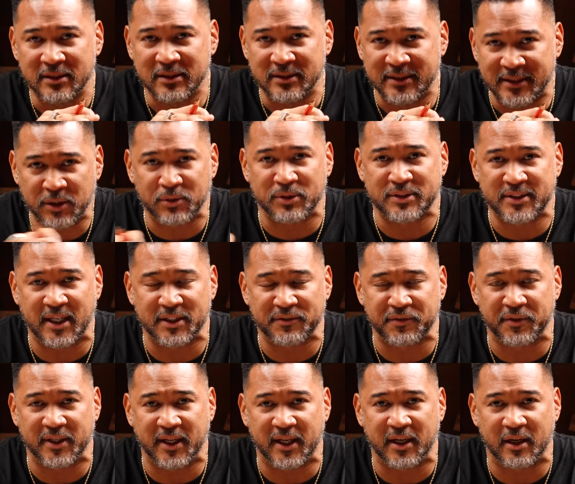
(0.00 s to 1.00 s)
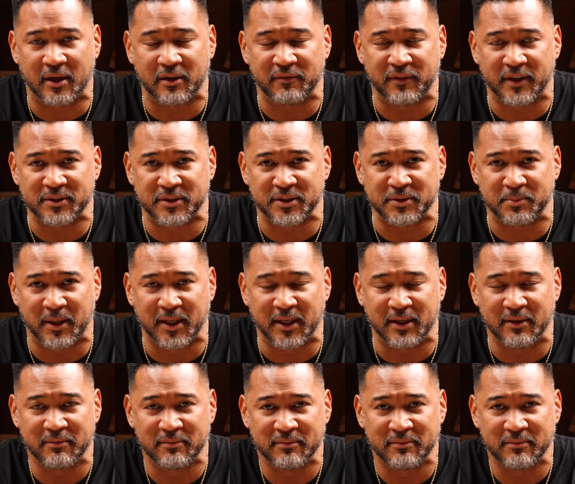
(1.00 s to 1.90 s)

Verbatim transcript: Zero chance for you getting our investors' money.